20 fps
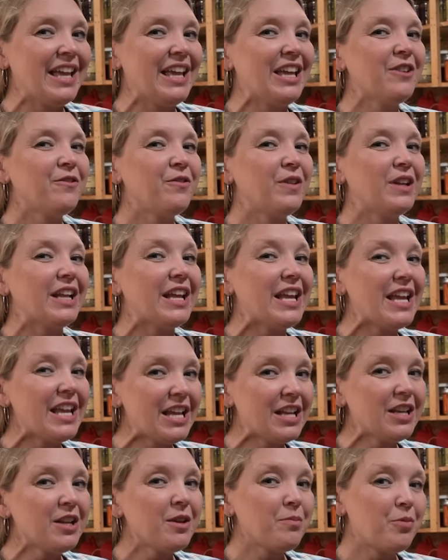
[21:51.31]
If at
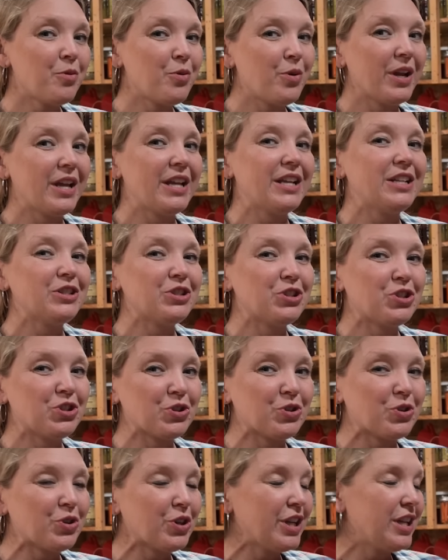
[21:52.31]
any point
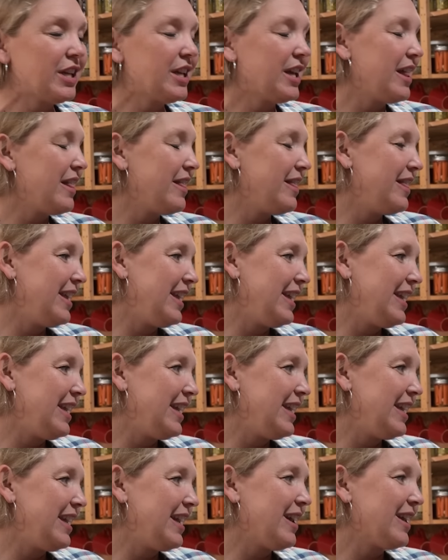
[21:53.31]
during
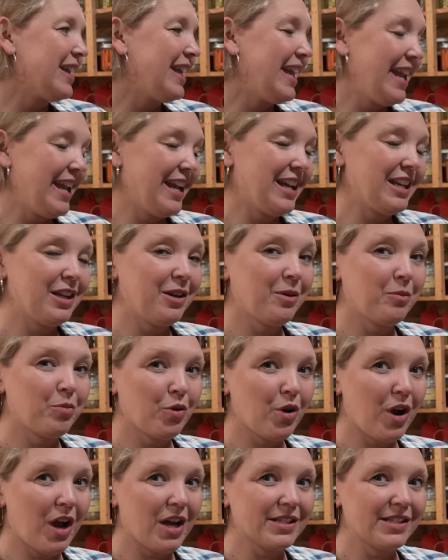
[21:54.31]
the canning
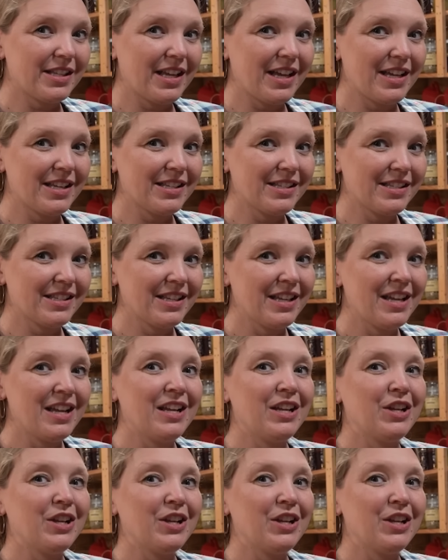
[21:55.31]
process